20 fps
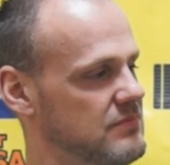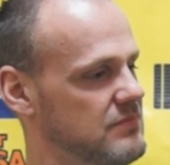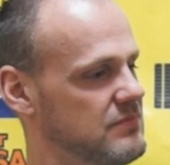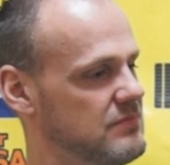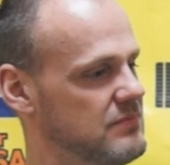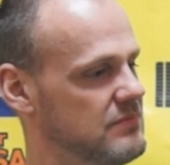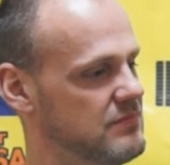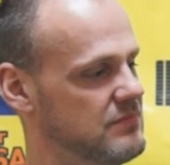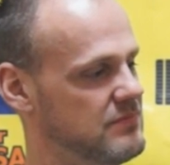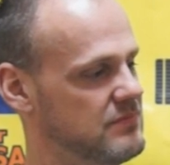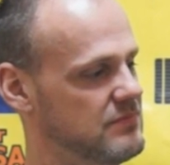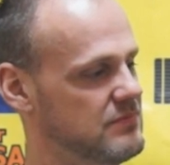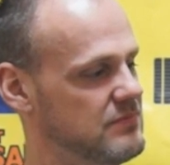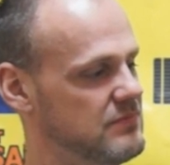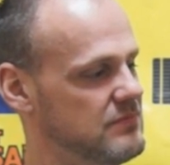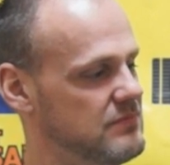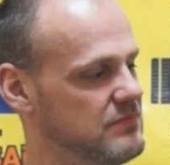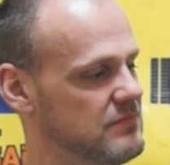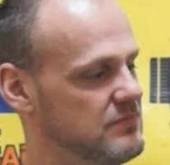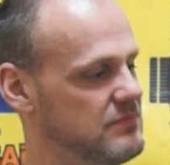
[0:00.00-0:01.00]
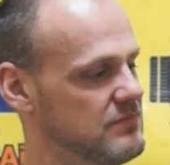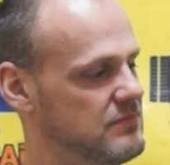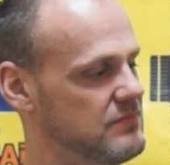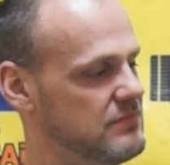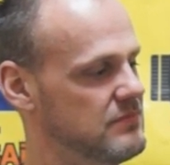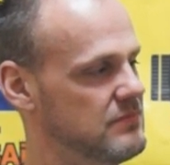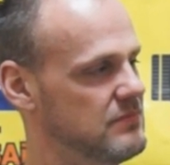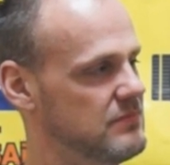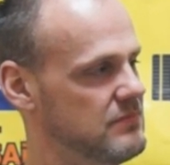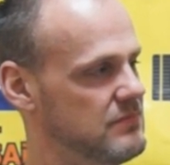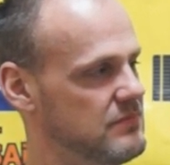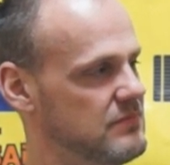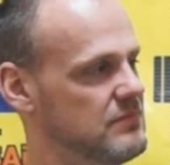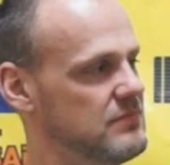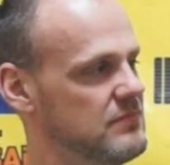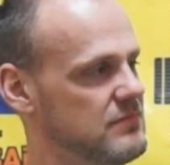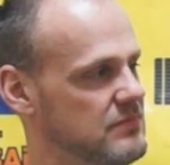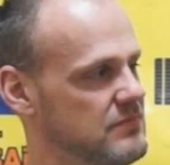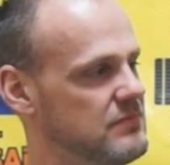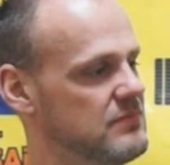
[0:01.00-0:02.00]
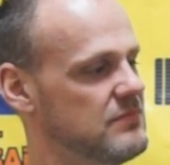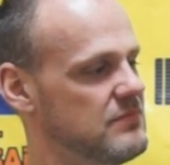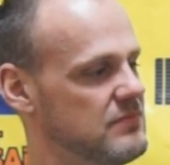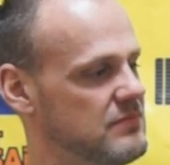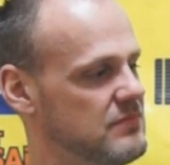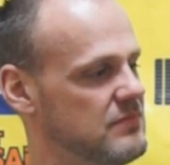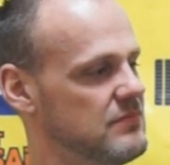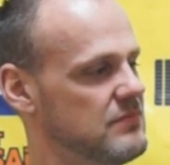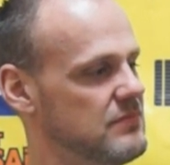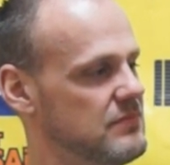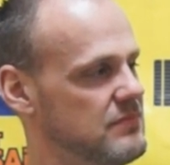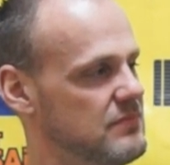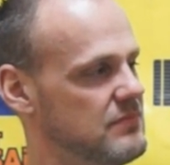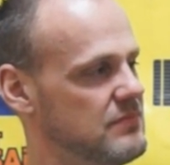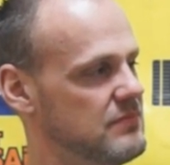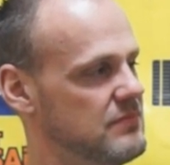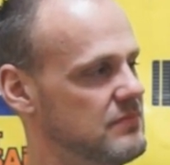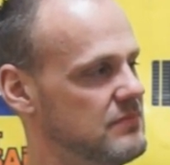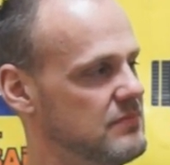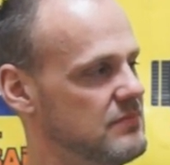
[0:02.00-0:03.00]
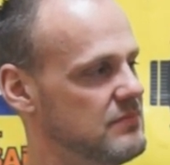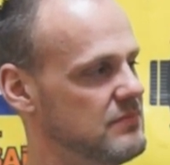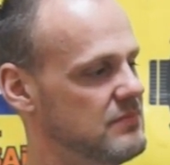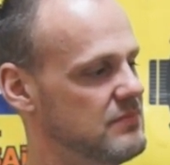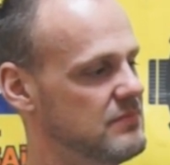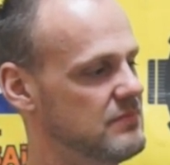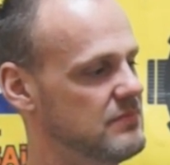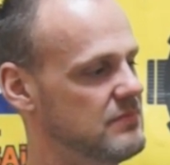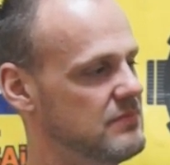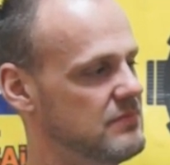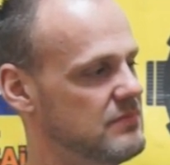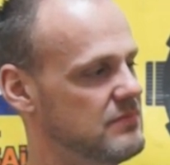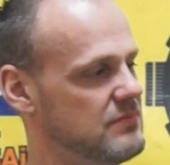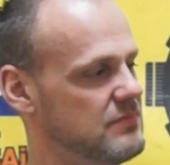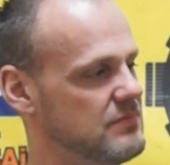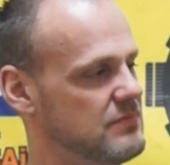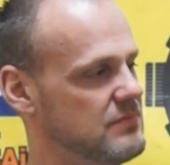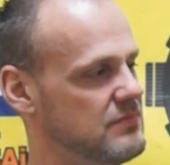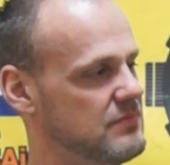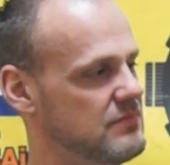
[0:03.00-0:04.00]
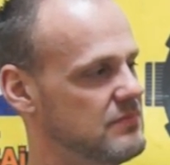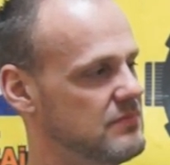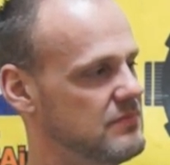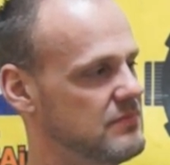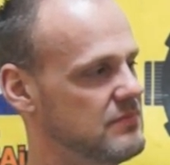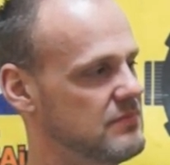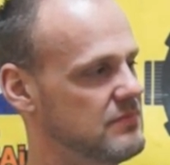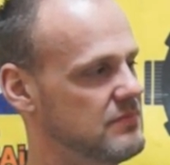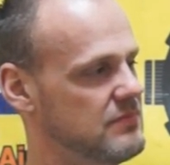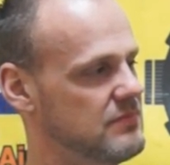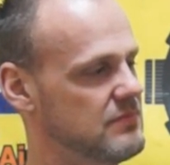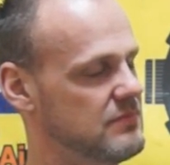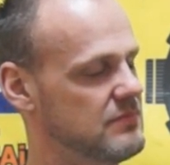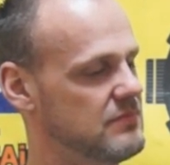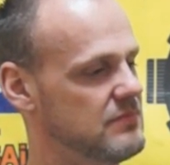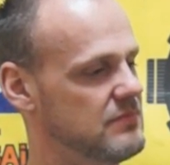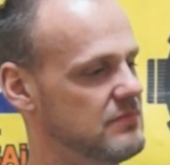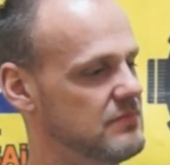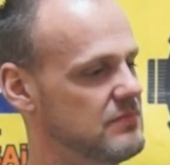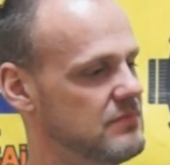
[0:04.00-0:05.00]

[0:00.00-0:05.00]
(silent)